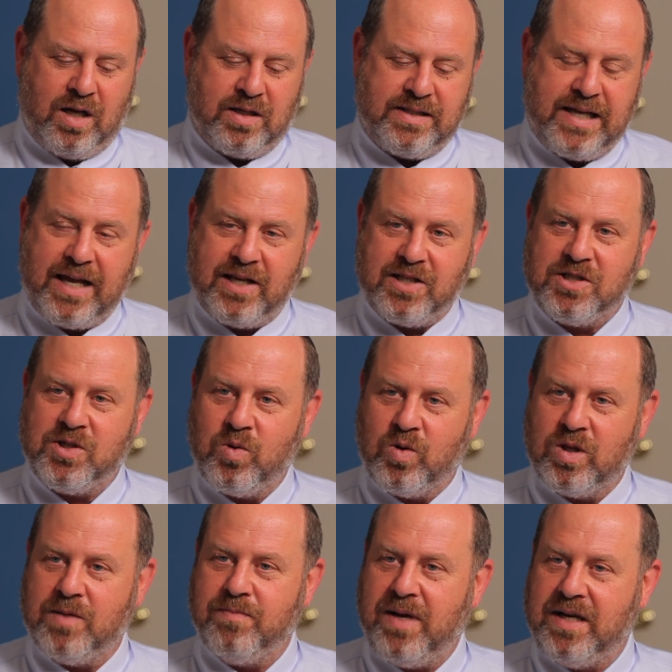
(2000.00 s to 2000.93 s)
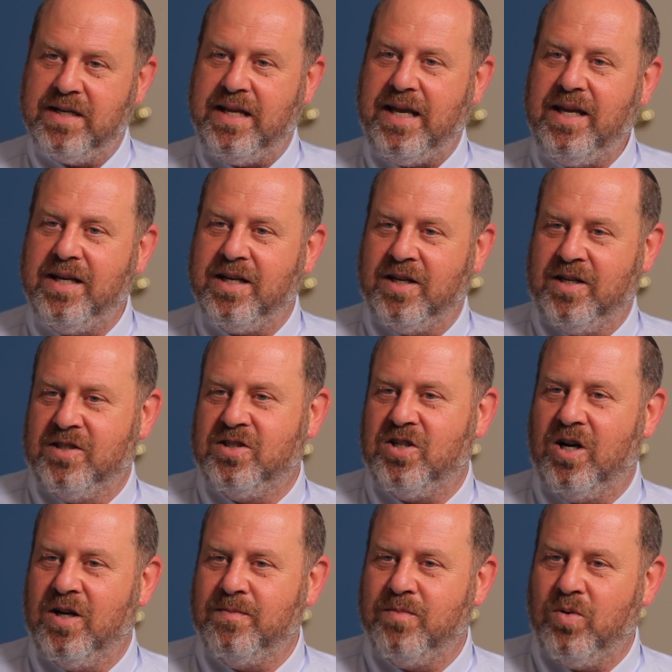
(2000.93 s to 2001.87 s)
tends toward the mundane at a
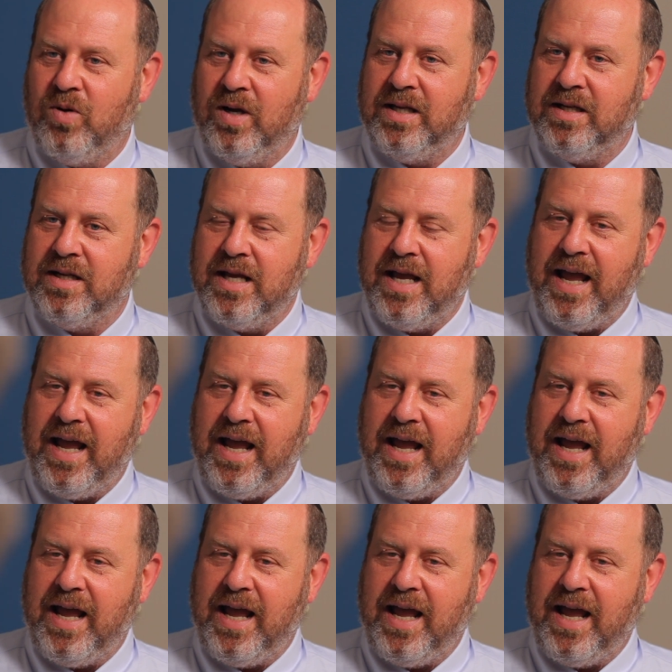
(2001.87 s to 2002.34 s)
certain point.